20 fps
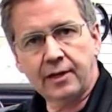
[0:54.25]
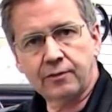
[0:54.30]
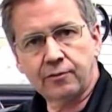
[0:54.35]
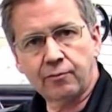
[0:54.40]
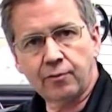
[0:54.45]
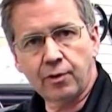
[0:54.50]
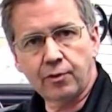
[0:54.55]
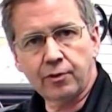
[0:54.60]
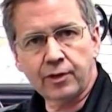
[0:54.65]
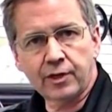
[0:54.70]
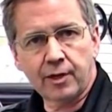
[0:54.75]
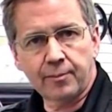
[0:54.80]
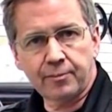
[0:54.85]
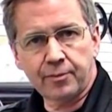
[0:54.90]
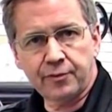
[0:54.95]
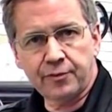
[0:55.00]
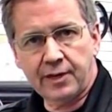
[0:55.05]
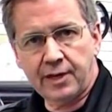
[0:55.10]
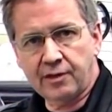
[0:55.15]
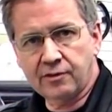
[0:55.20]
down the road a
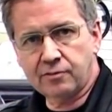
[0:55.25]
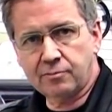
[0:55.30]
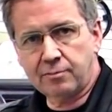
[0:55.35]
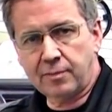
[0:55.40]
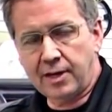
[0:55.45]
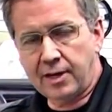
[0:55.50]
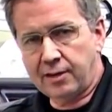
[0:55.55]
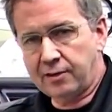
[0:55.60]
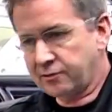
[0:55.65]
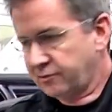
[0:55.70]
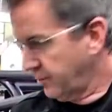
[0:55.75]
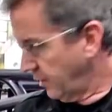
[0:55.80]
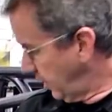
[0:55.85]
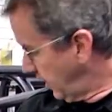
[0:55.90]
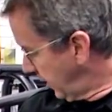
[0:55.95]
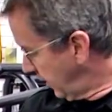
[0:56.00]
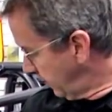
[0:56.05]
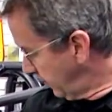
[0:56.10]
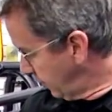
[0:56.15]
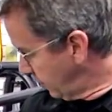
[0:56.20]
couple thousand miles
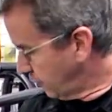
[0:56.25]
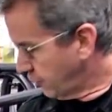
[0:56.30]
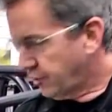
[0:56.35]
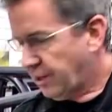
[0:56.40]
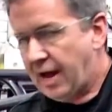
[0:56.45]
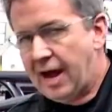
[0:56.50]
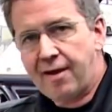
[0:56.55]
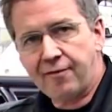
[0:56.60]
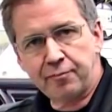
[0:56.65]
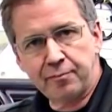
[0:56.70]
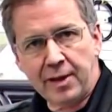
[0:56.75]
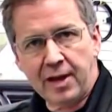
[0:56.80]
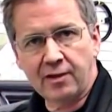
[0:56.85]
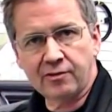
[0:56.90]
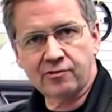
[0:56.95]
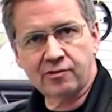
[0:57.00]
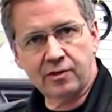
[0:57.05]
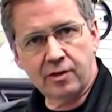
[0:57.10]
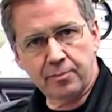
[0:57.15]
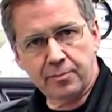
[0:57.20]
and this shaft
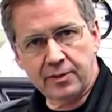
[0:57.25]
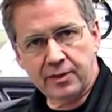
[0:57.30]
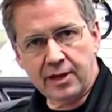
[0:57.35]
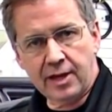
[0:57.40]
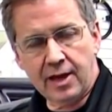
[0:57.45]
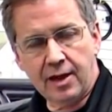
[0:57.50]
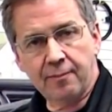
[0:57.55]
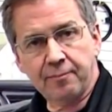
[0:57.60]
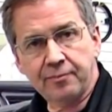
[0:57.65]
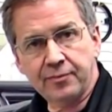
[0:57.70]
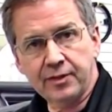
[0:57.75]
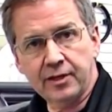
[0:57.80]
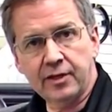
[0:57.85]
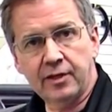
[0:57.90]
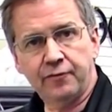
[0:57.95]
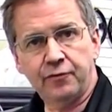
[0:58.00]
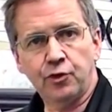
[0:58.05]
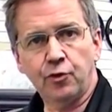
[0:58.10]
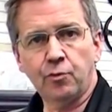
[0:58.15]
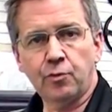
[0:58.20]
bouncing up and down,
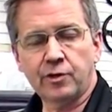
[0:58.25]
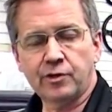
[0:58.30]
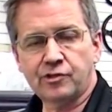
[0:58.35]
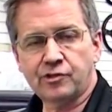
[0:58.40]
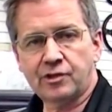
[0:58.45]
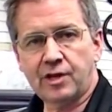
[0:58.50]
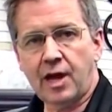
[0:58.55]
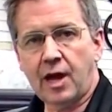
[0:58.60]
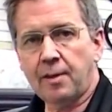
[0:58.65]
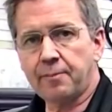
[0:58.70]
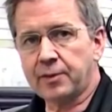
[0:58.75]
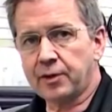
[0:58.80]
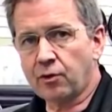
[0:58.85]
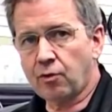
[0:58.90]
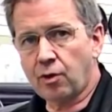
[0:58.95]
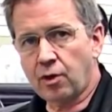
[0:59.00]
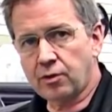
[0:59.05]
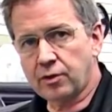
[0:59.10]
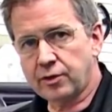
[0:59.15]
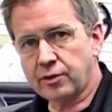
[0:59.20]
if you were to stop and
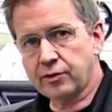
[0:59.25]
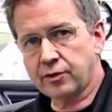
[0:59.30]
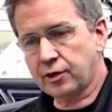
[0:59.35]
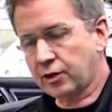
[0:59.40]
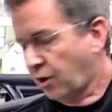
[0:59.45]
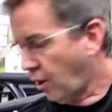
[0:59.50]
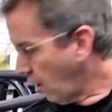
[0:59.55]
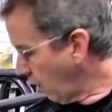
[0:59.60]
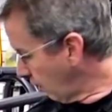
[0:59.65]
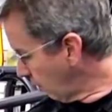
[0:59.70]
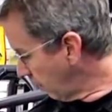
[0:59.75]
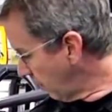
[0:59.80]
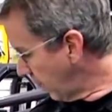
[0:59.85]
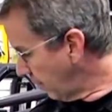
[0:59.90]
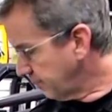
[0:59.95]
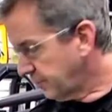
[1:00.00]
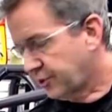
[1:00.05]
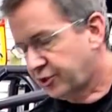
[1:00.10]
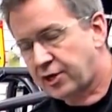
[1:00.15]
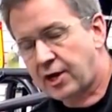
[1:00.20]
crawl into the car and
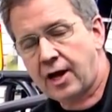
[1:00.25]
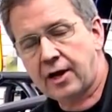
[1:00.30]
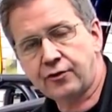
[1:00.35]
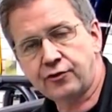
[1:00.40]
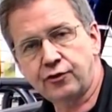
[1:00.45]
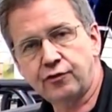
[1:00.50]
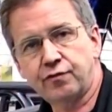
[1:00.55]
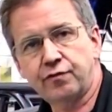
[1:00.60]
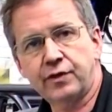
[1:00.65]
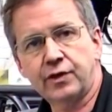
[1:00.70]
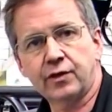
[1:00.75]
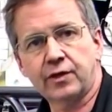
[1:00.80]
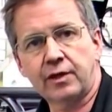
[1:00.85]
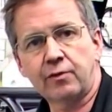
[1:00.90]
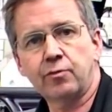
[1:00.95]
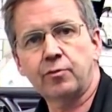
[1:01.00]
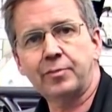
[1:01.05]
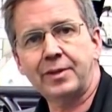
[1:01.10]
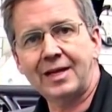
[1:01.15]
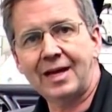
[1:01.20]
grab the shocks, you'd feel
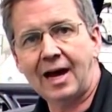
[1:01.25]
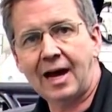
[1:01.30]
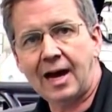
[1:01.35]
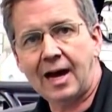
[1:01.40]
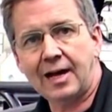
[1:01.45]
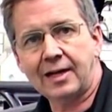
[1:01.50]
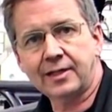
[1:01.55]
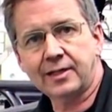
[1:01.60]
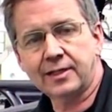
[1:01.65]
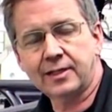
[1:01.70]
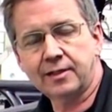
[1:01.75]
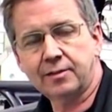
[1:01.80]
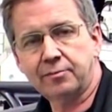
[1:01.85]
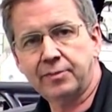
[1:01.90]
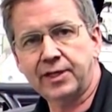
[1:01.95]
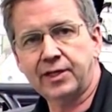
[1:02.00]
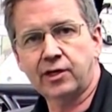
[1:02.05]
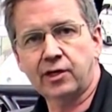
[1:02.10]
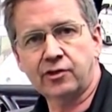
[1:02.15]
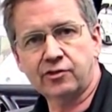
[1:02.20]
they would be hot
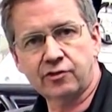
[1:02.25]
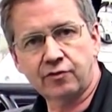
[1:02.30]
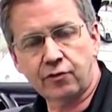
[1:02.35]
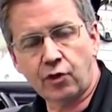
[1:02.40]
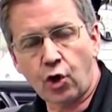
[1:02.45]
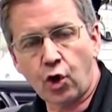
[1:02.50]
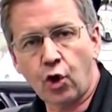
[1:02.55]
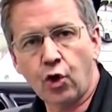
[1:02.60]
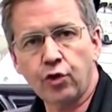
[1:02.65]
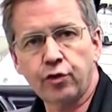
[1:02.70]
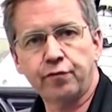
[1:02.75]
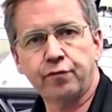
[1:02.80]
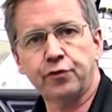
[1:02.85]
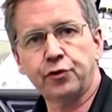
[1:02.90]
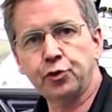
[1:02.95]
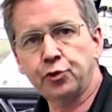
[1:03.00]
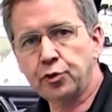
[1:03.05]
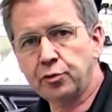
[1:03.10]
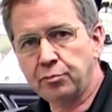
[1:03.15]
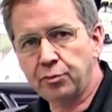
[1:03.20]
because of all the
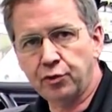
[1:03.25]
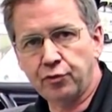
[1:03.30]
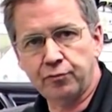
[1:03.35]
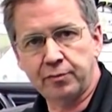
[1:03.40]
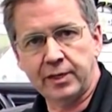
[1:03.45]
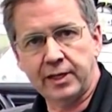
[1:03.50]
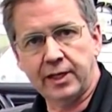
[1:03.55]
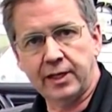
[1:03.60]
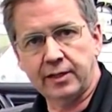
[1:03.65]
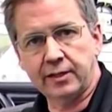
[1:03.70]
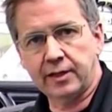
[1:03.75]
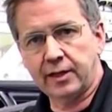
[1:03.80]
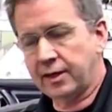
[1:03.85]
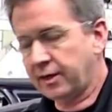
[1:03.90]
fluid movement in